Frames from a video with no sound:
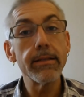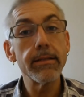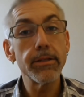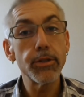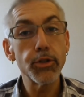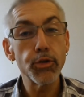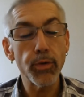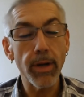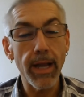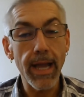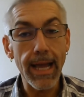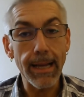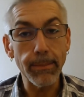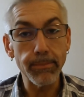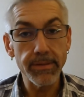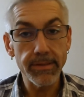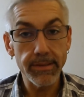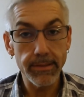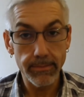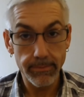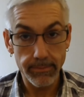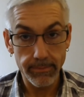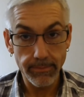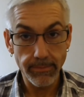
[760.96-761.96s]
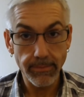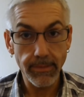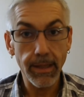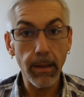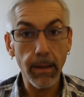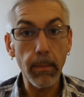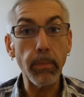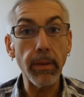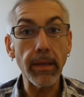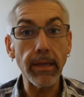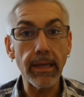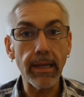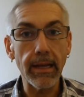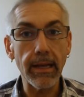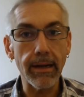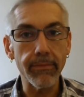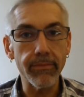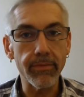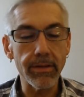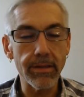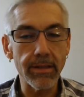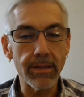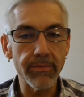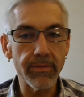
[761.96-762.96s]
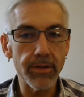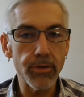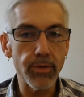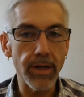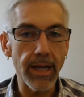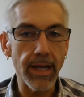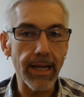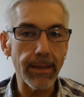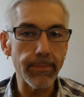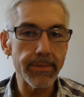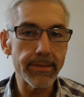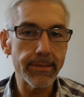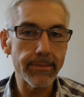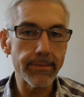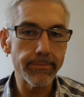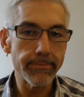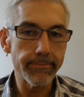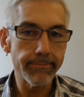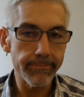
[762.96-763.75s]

Traps. Be careful of the traps.